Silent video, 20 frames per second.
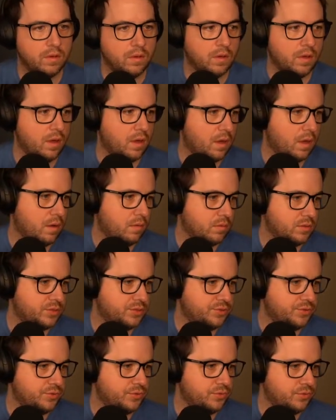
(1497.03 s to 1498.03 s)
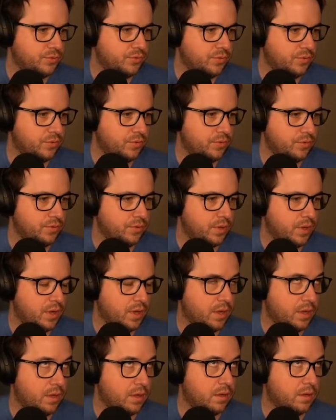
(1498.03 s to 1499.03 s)
We'll do,
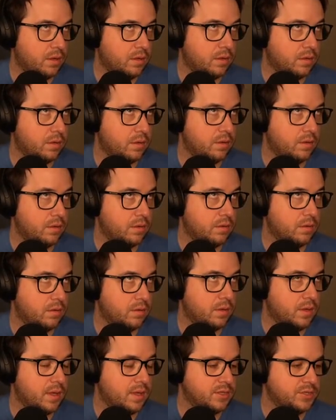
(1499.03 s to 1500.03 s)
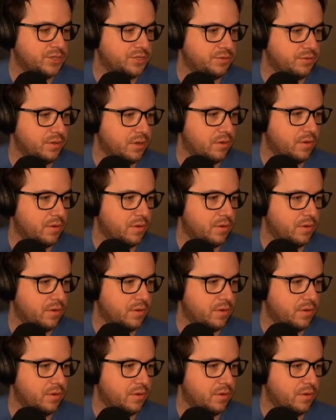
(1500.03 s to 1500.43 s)
yeah, let's just do low,